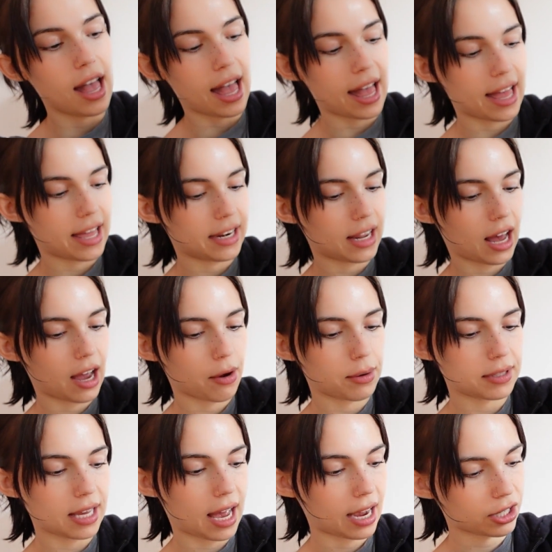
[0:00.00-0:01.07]
And I
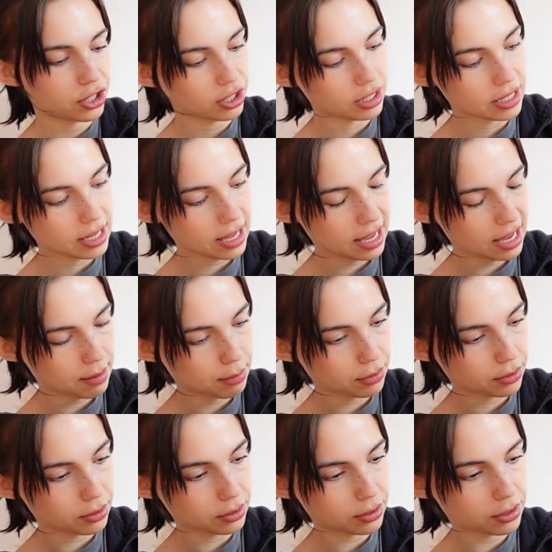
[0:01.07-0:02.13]
was actually
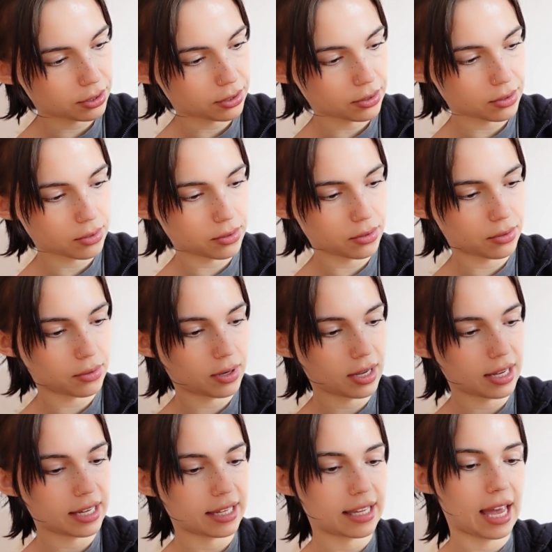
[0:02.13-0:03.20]
able to
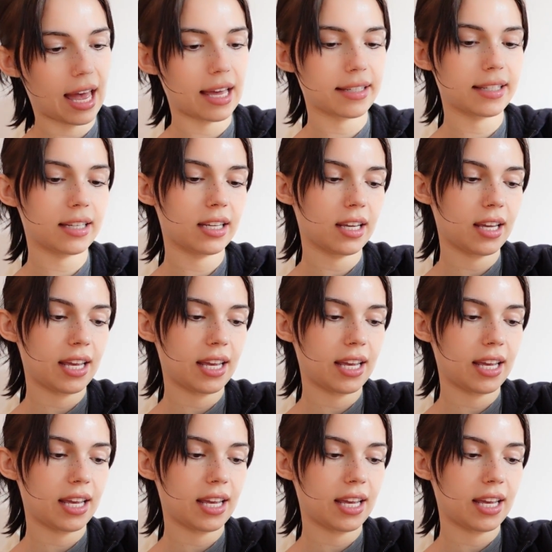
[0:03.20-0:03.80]
get